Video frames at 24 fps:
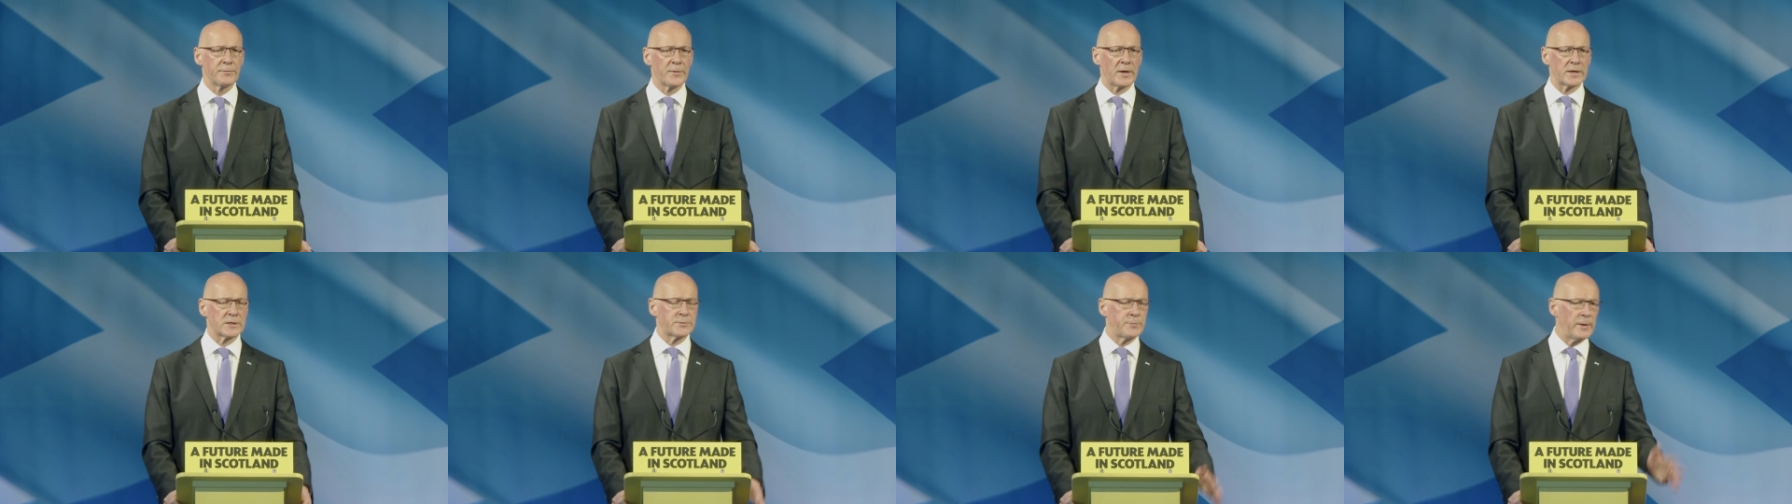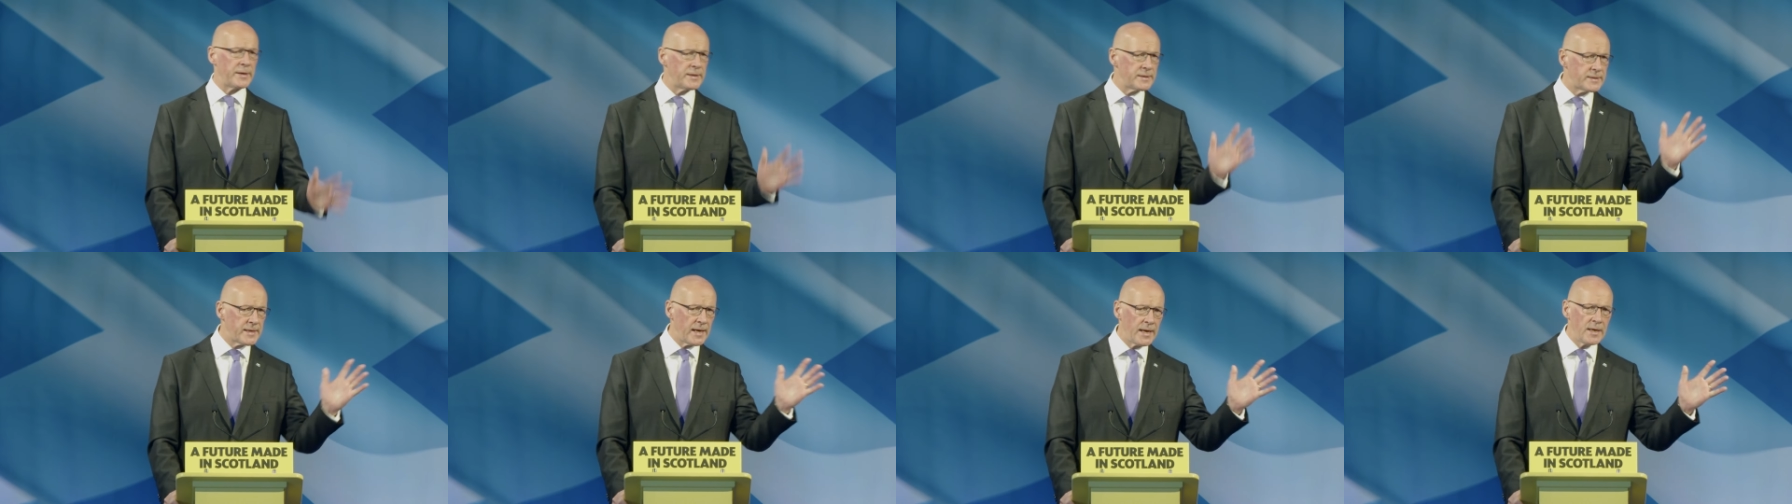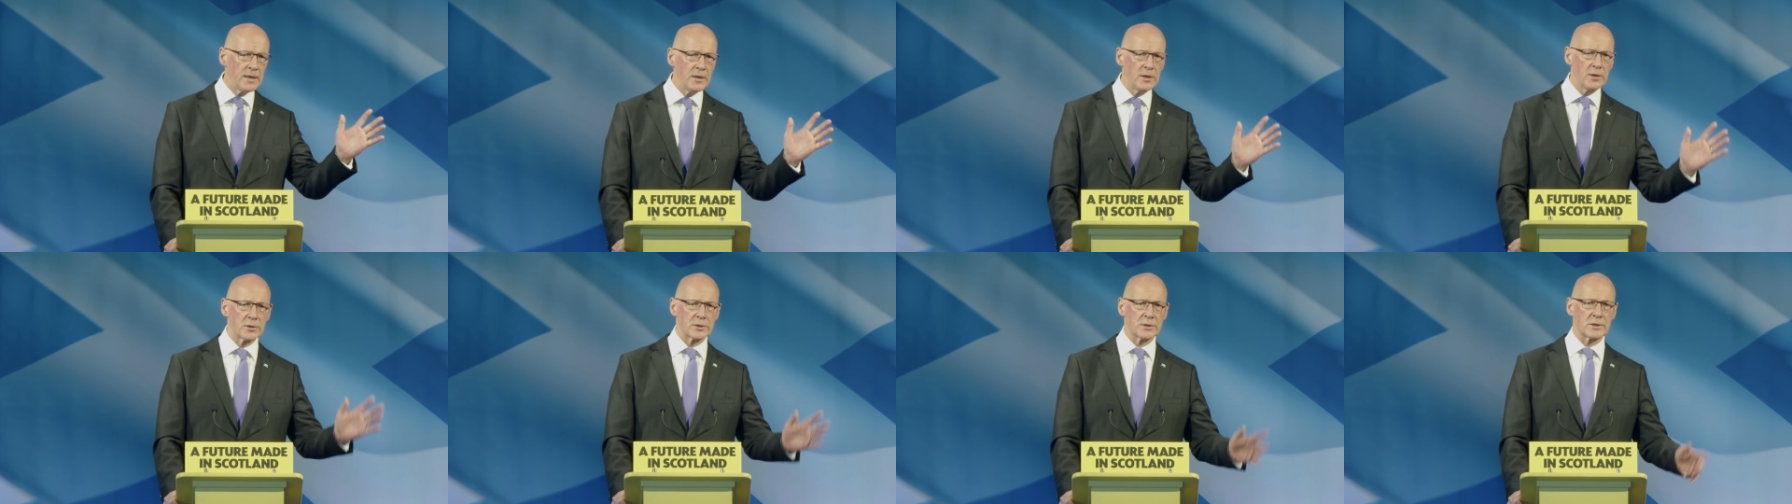I spent
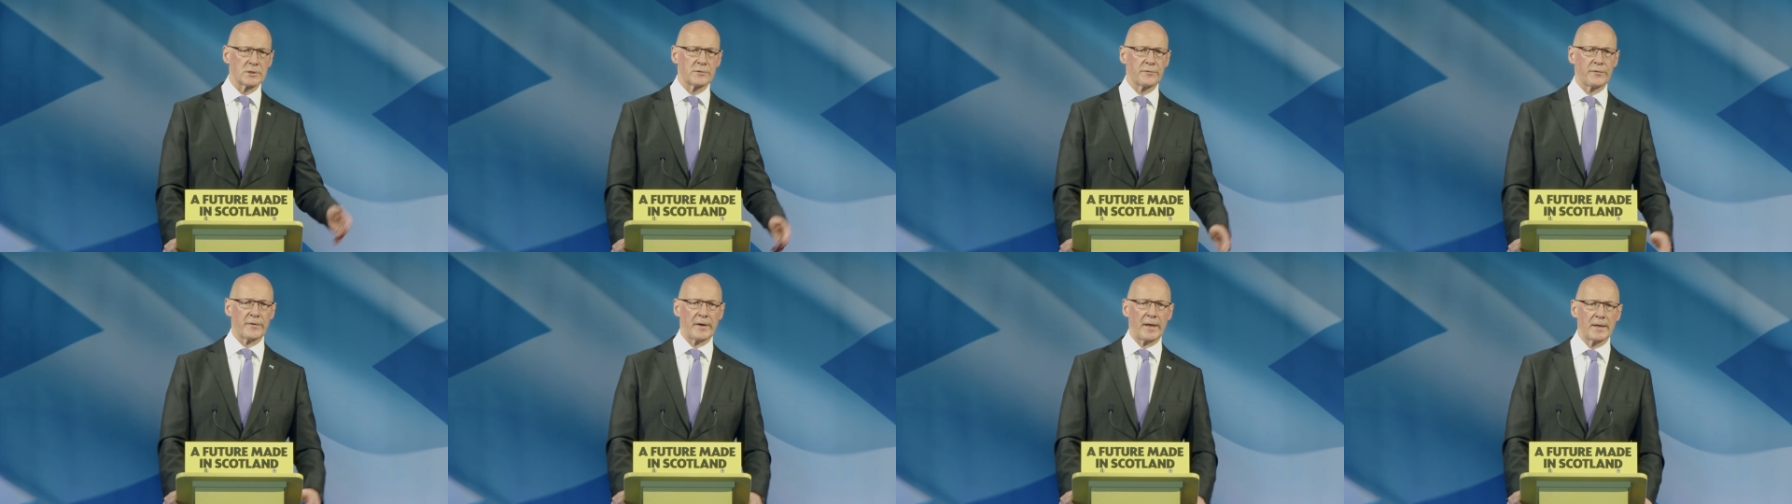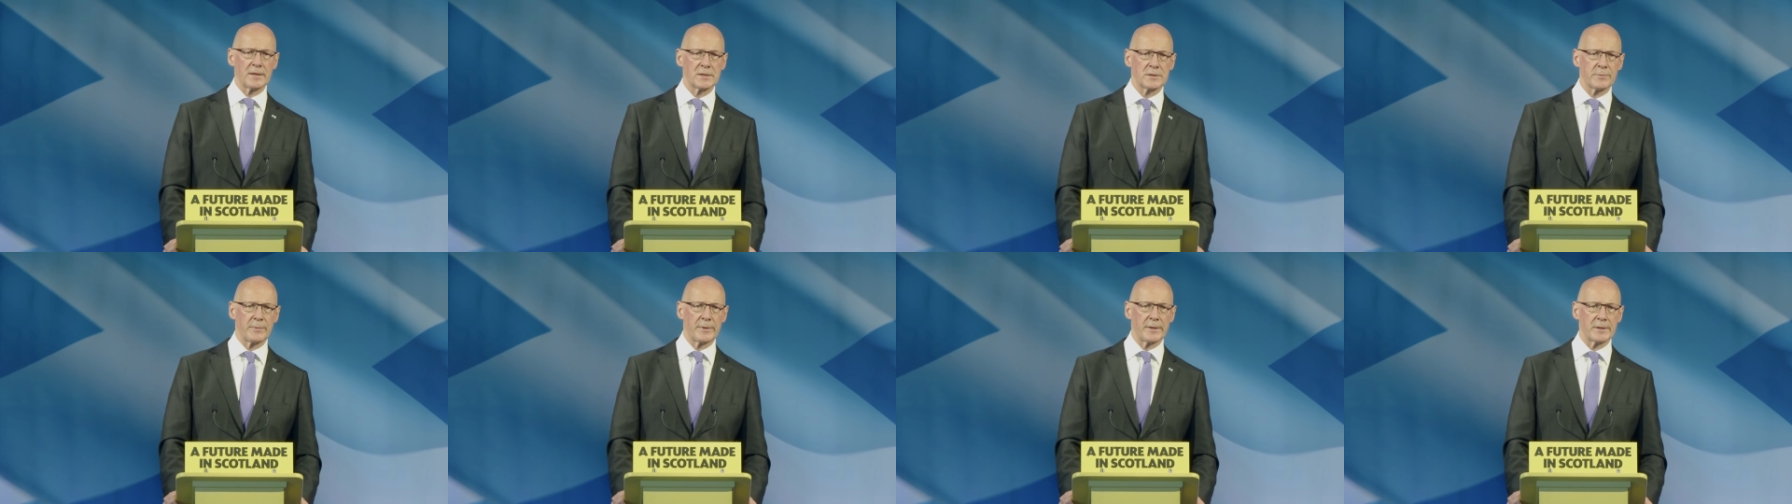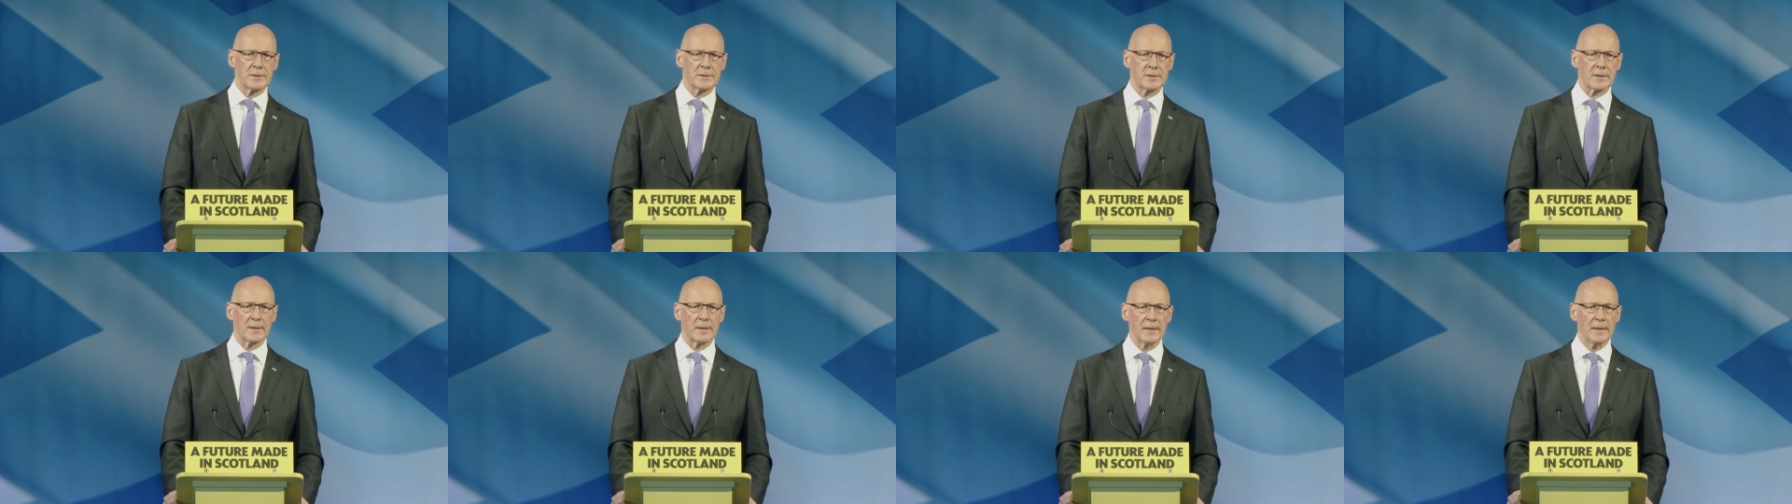10 years as finance
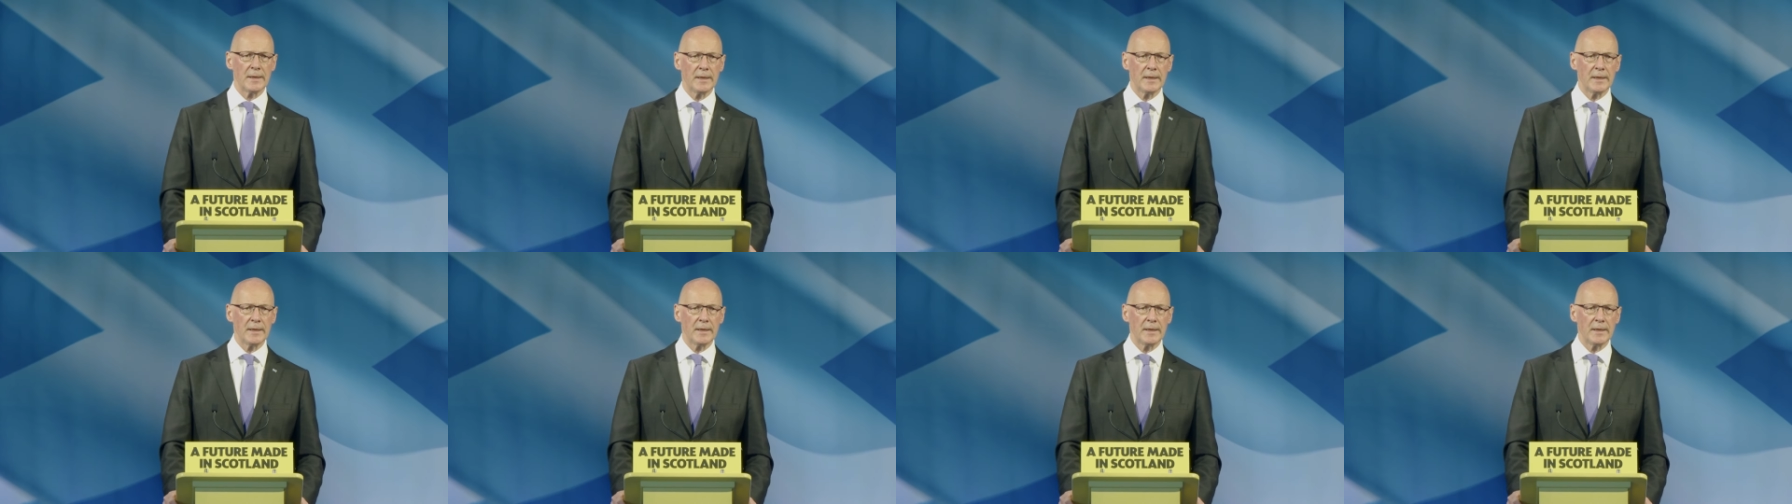minister.